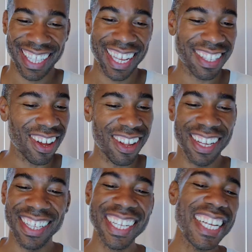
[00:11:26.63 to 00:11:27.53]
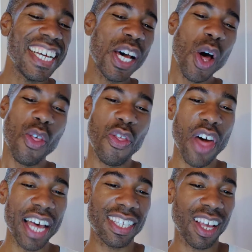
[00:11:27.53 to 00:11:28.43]
That's all.
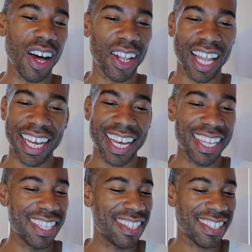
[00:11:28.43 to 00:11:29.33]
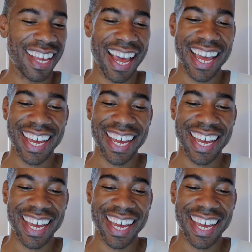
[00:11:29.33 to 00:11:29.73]
That's all I got to say.